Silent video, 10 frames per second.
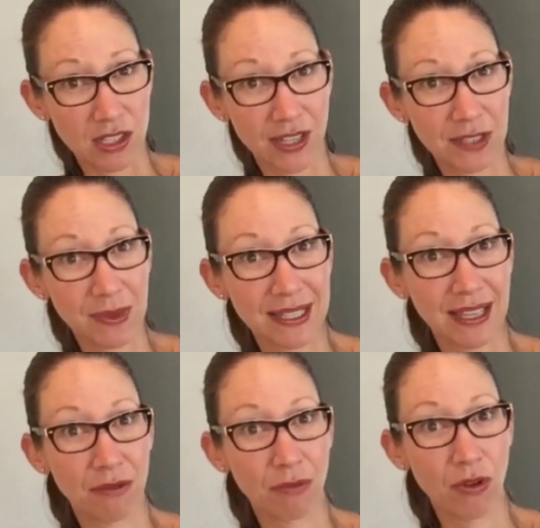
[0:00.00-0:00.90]
So that's why I
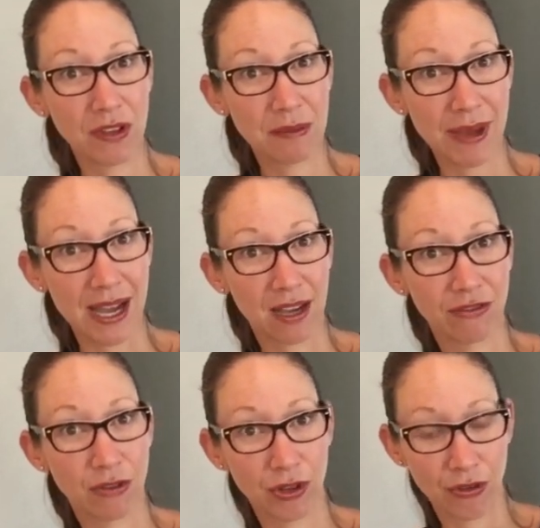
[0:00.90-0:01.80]
say rolling back and
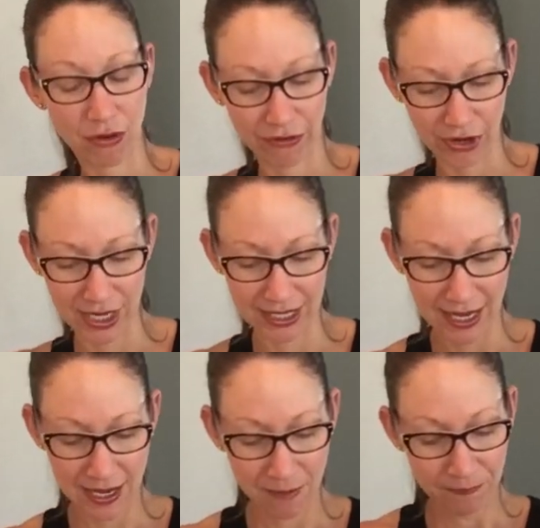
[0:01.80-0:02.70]
forth over it.
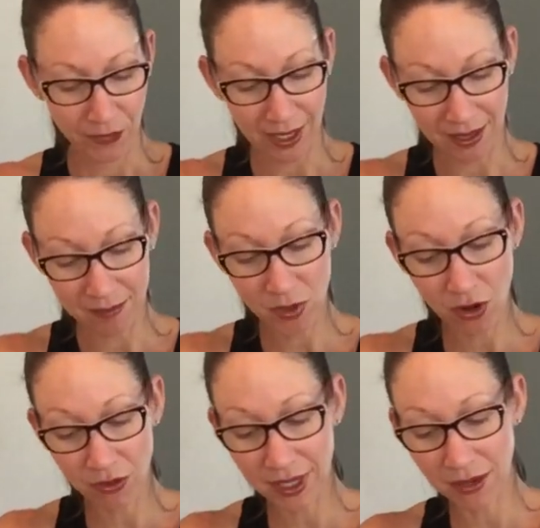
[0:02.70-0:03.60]
And I'm
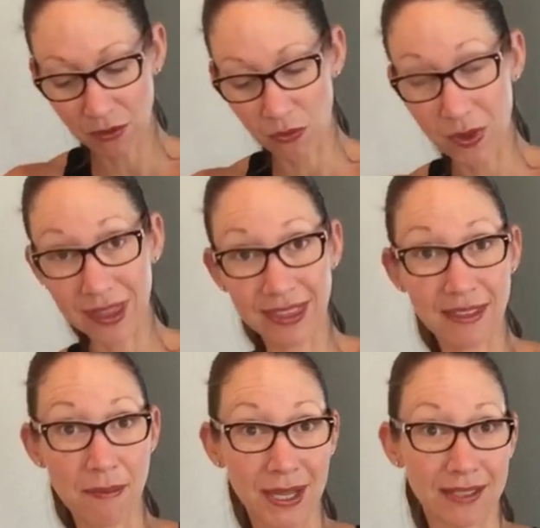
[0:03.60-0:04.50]
going with
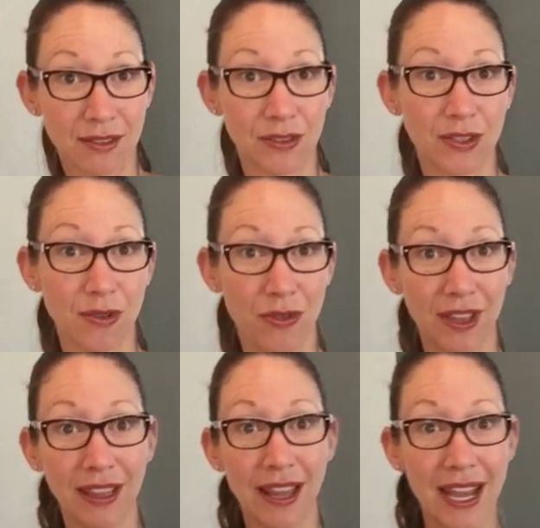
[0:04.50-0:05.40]
the muscle, so
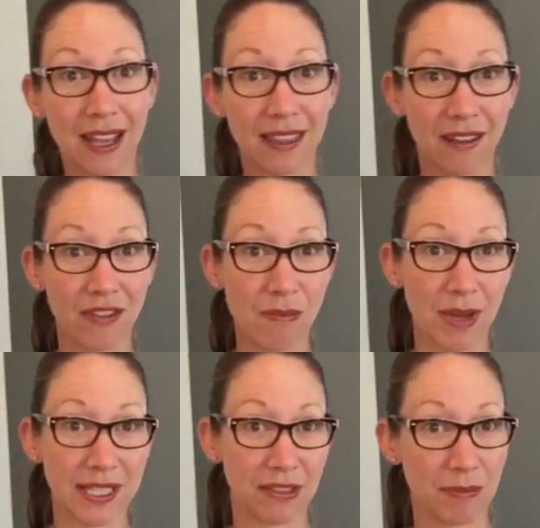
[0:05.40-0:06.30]
the length of the
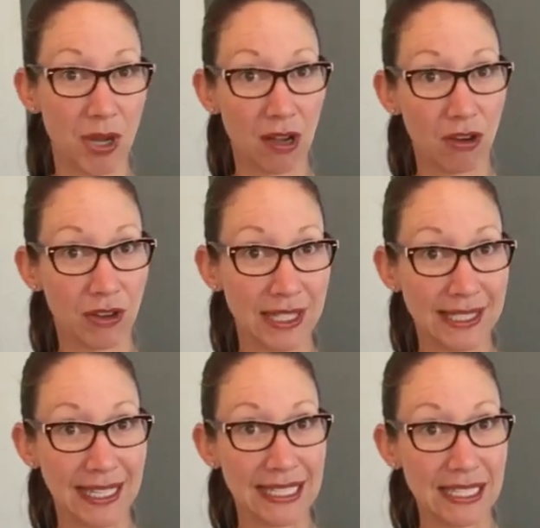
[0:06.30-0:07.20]
muscle. I'm not going
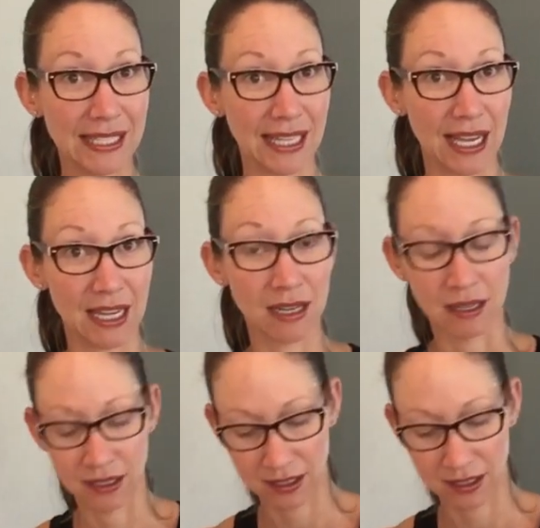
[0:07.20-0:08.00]
side to side.